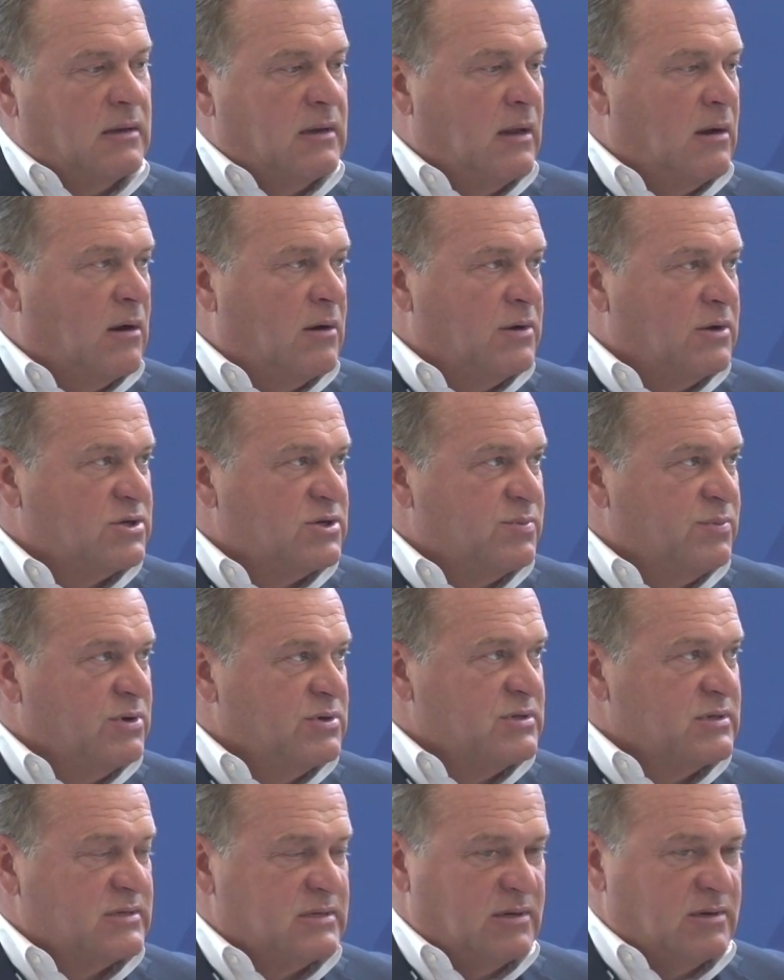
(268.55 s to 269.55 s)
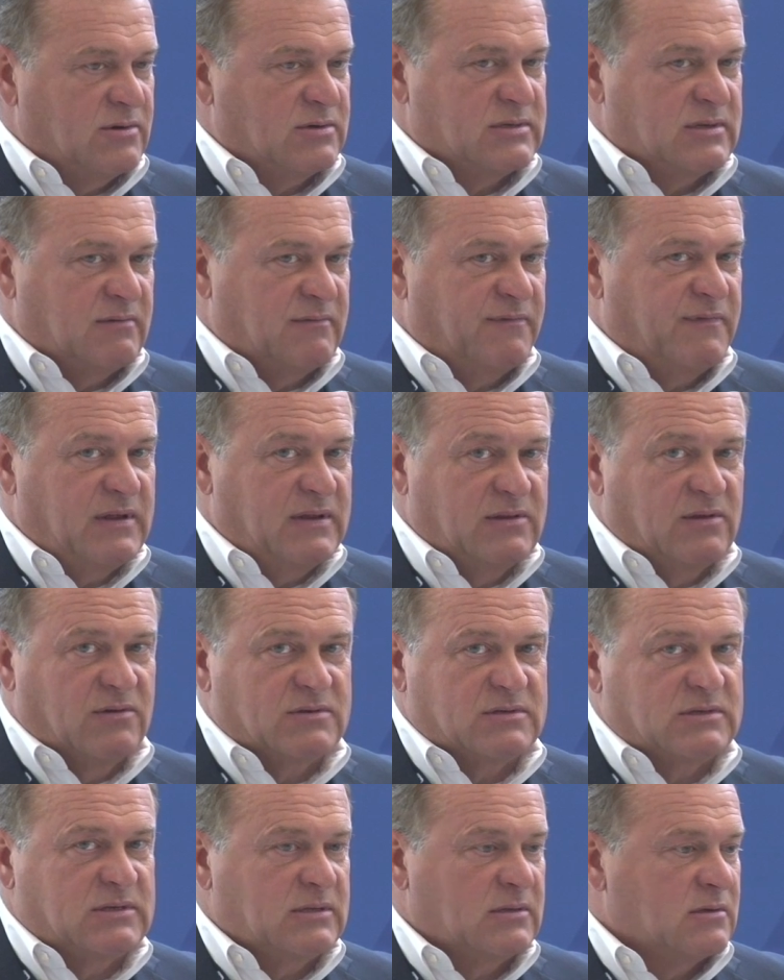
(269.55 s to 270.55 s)
in our distribution centers that feed
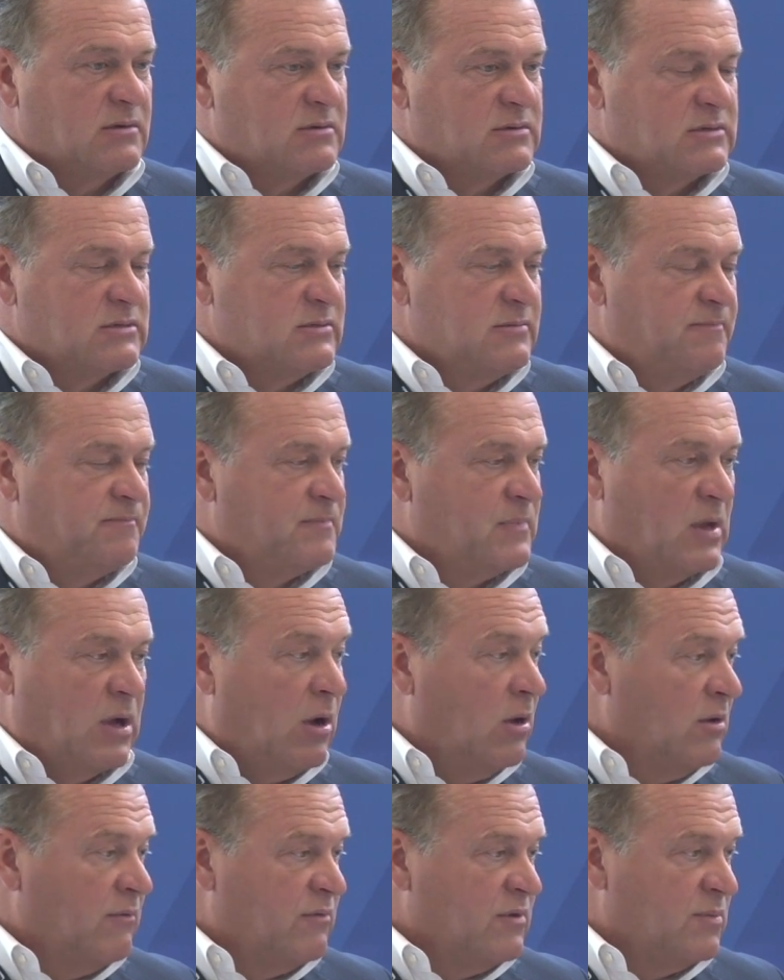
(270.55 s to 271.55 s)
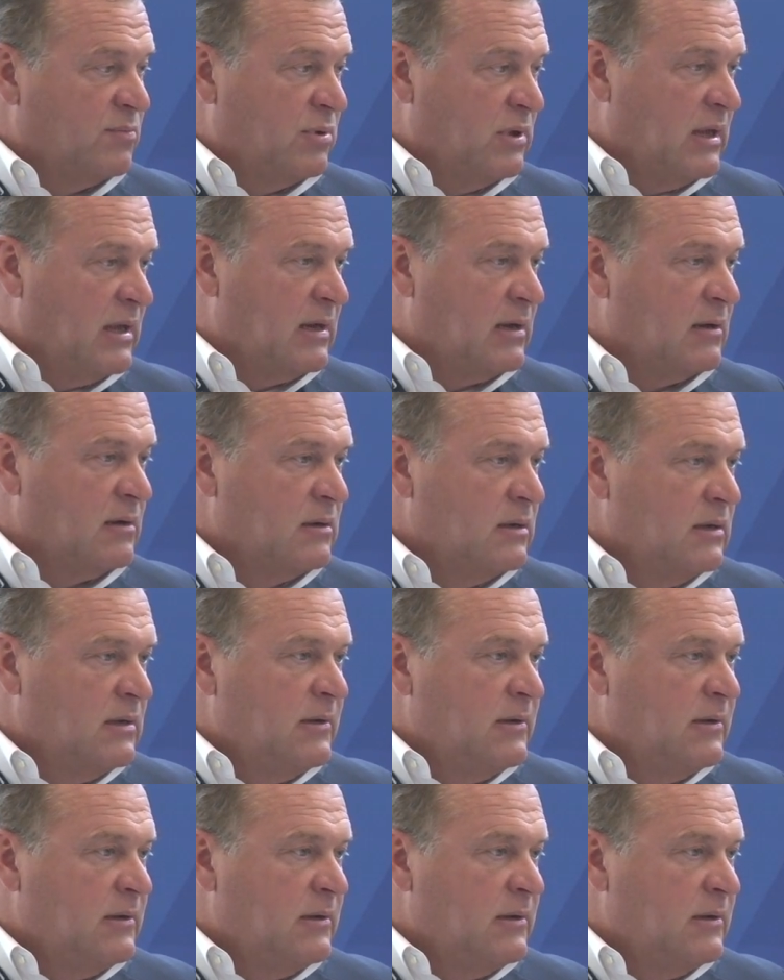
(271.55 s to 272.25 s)
those dealers all over the planet.